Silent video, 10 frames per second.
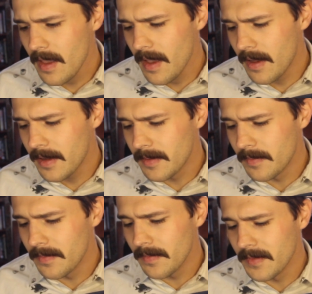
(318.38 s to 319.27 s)

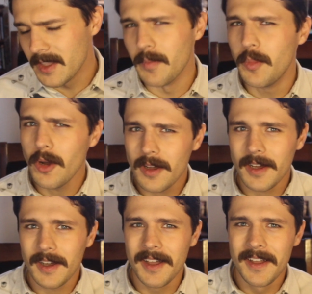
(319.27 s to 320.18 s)
the
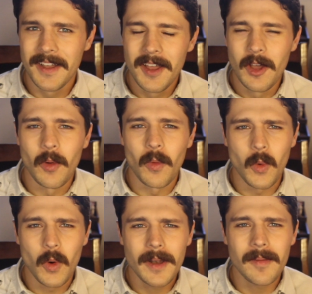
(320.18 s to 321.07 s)
book
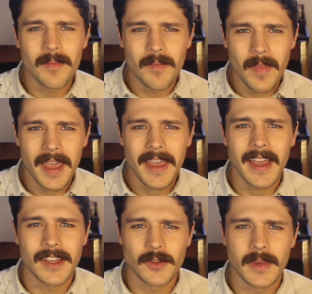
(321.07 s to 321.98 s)
wouldn't make
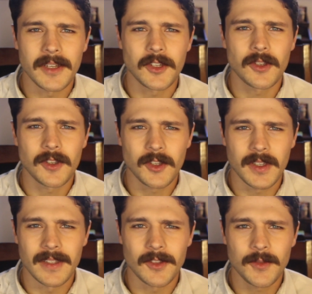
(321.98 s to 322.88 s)
as much
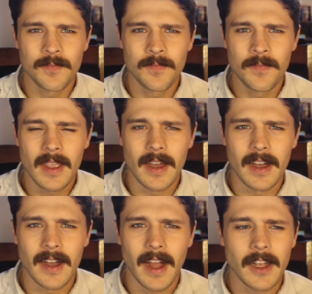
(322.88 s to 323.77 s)
sense.
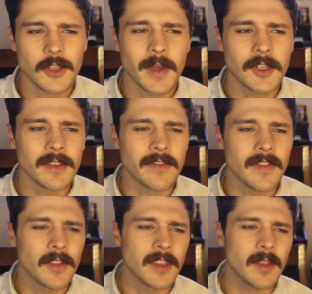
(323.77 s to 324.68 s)
I especially
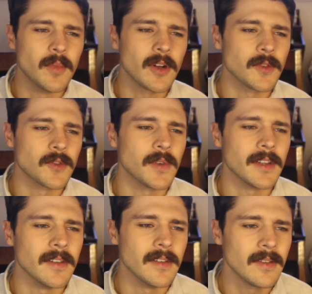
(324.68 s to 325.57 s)
feel that the book was
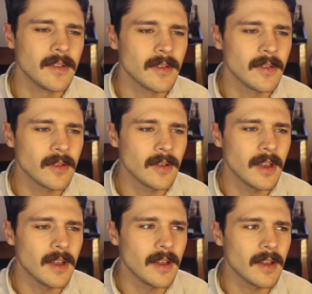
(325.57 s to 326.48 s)
written.
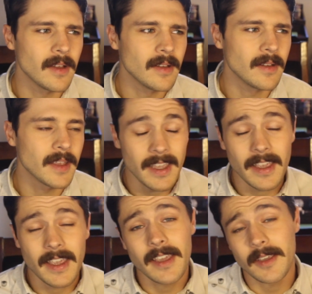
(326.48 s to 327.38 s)

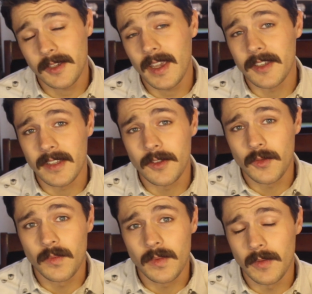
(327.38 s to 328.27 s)
He says that
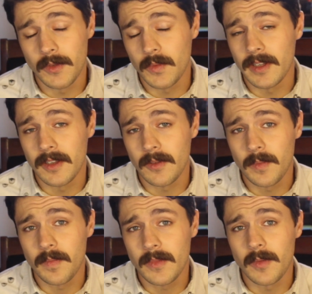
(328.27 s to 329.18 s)
it was written
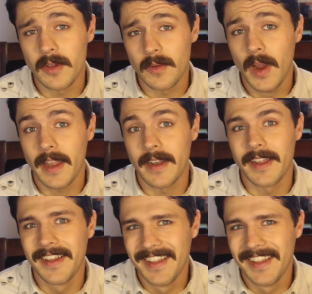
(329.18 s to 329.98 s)
to be read.